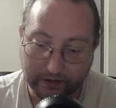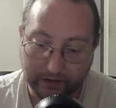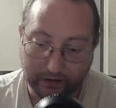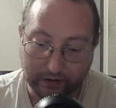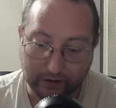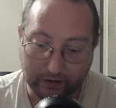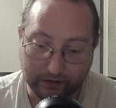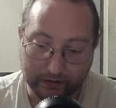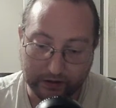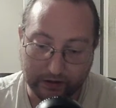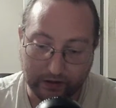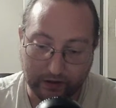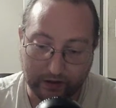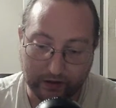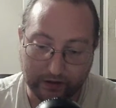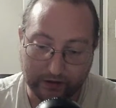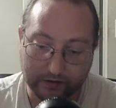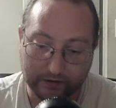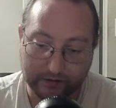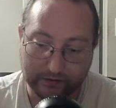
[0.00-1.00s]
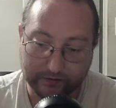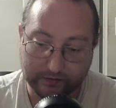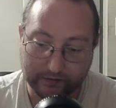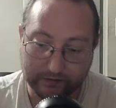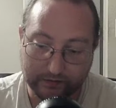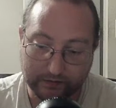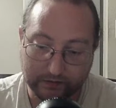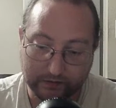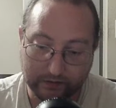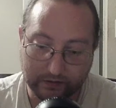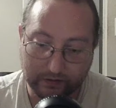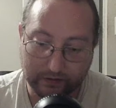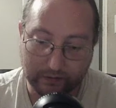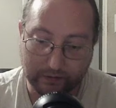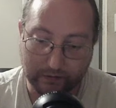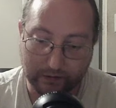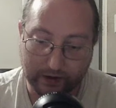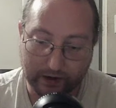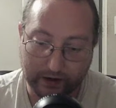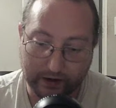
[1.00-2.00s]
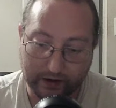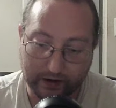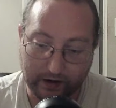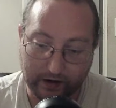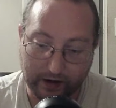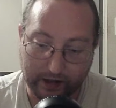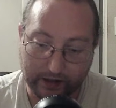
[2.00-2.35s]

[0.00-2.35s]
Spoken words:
holding on where